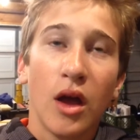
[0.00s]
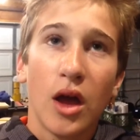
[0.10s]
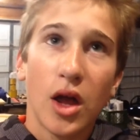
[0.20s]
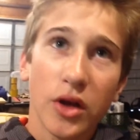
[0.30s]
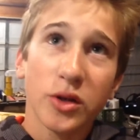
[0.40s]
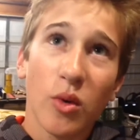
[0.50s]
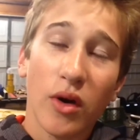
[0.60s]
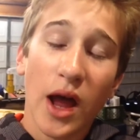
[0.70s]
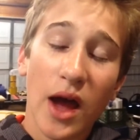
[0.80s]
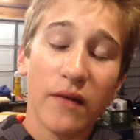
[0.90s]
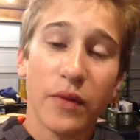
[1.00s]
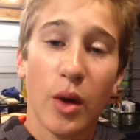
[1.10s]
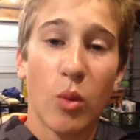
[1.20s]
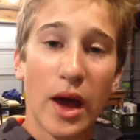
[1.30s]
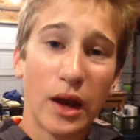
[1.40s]
it also won't have the
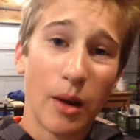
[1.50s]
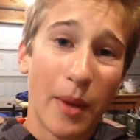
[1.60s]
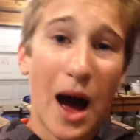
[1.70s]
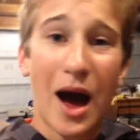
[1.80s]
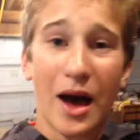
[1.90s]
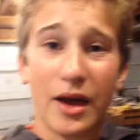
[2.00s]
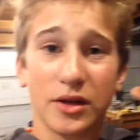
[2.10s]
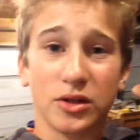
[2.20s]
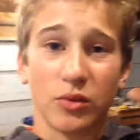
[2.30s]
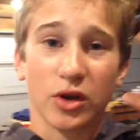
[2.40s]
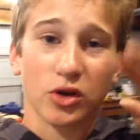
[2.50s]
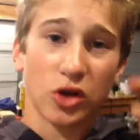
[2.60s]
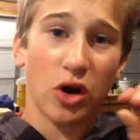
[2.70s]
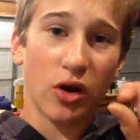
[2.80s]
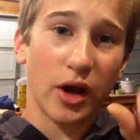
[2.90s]
weight up high, so when you're
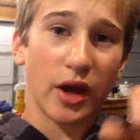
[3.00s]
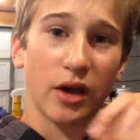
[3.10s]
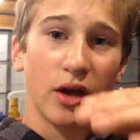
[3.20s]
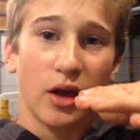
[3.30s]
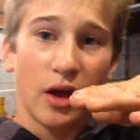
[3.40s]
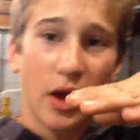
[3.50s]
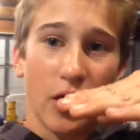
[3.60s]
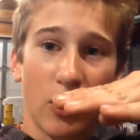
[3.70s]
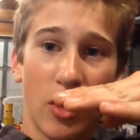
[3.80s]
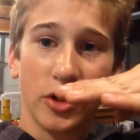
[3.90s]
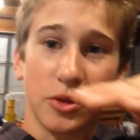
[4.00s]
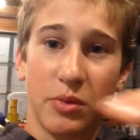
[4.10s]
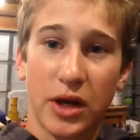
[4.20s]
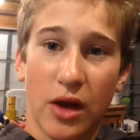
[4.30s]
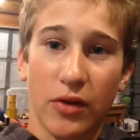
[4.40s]
turning, it'll all just
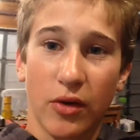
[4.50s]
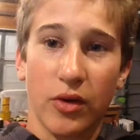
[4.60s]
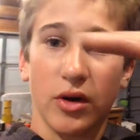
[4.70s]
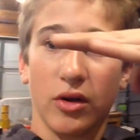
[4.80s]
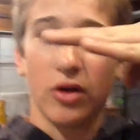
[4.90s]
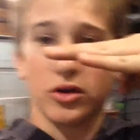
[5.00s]
be down low and it'll all